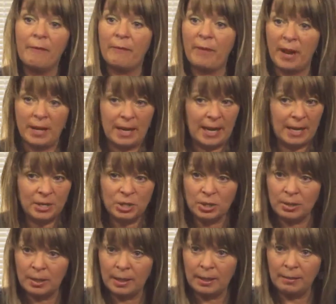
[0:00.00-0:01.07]

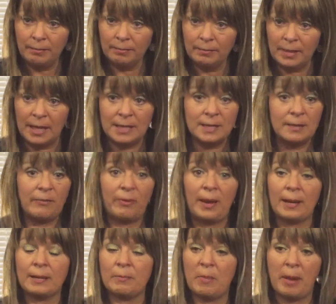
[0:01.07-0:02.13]
Financially, it's
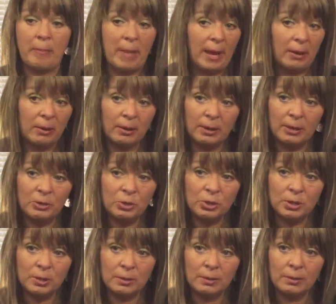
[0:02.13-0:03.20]
affected my
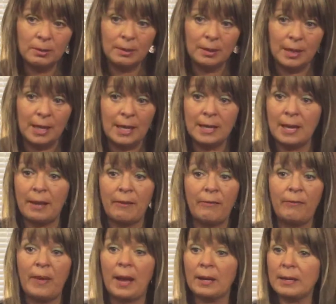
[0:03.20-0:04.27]
marriage.
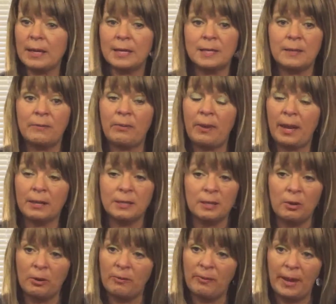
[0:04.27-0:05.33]
it's
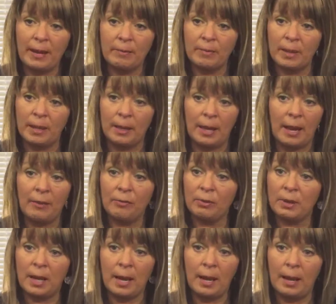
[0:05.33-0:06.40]
affected our family
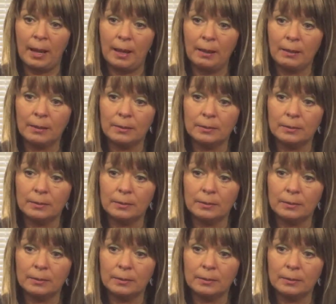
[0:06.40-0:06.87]
every day.